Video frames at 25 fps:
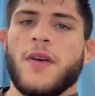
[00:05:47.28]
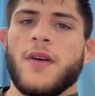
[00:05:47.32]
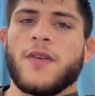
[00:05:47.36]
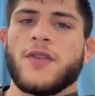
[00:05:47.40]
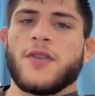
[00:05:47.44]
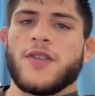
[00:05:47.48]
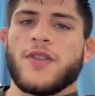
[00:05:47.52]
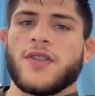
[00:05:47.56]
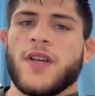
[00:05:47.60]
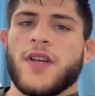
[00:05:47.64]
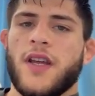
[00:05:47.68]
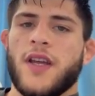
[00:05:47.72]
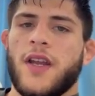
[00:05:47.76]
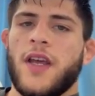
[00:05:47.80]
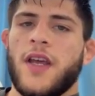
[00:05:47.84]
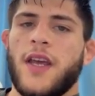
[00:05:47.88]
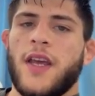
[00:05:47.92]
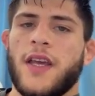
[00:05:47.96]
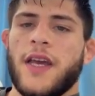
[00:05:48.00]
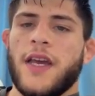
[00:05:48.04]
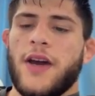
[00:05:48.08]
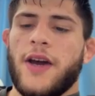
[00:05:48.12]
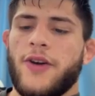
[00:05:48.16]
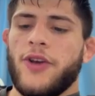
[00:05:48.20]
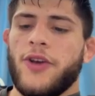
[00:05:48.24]
Just kind of
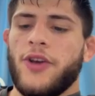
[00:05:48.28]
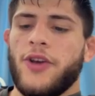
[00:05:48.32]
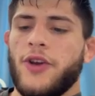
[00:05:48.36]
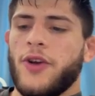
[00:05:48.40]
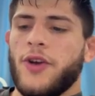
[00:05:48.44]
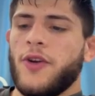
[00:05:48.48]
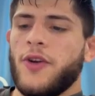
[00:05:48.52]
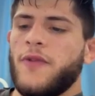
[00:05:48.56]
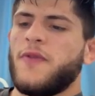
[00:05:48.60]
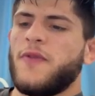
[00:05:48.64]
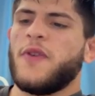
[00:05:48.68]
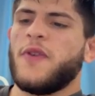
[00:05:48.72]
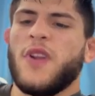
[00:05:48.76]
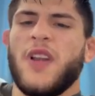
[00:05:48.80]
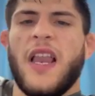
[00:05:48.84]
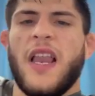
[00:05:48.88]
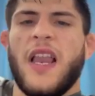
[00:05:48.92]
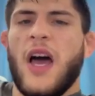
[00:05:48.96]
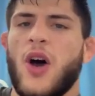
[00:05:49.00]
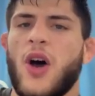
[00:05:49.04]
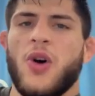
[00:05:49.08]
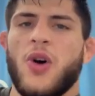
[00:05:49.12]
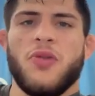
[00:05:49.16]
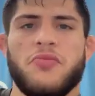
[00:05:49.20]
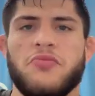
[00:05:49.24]
hang out here, fill
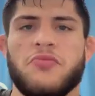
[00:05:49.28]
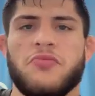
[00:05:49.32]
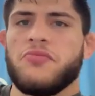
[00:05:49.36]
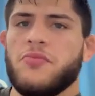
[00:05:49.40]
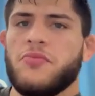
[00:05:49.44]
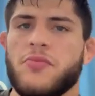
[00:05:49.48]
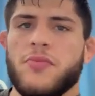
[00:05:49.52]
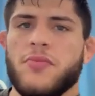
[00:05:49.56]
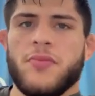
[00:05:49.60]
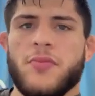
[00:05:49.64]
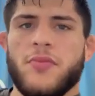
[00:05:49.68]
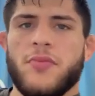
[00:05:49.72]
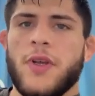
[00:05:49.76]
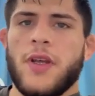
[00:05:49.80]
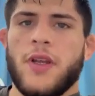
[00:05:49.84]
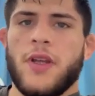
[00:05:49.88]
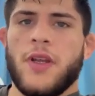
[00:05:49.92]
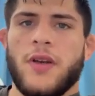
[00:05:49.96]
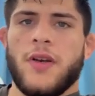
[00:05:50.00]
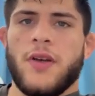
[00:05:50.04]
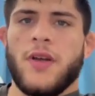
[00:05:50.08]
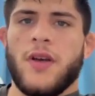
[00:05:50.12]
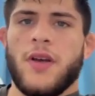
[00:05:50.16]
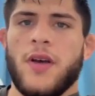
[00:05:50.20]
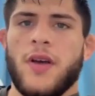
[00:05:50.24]
out,
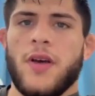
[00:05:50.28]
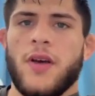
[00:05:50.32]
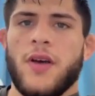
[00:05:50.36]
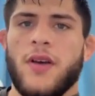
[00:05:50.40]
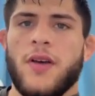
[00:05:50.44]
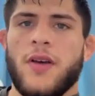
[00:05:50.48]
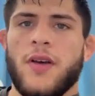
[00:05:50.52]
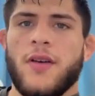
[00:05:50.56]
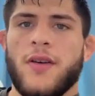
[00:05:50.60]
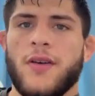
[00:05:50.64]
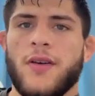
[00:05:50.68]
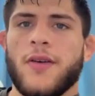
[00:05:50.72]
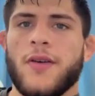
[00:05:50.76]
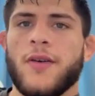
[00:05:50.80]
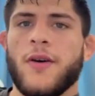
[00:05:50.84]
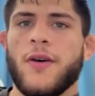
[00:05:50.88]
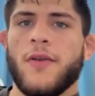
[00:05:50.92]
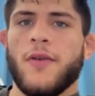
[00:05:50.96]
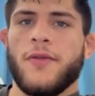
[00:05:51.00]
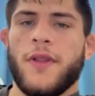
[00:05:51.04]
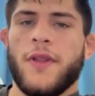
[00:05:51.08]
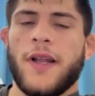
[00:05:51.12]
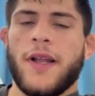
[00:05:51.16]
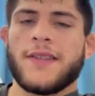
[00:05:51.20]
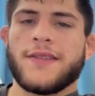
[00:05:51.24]
and go
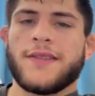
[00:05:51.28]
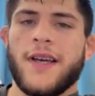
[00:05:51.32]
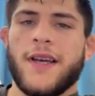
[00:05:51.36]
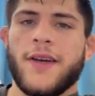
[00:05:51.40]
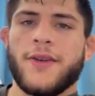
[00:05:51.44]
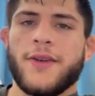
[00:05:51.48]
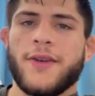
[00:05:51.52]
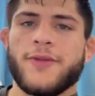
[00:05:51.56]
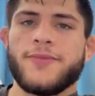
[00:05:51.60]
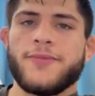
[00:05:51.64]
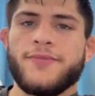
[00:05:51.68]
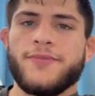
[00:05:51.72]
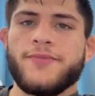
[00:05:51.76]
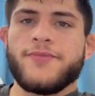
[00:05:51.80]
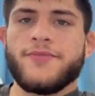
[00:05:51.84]
for that title.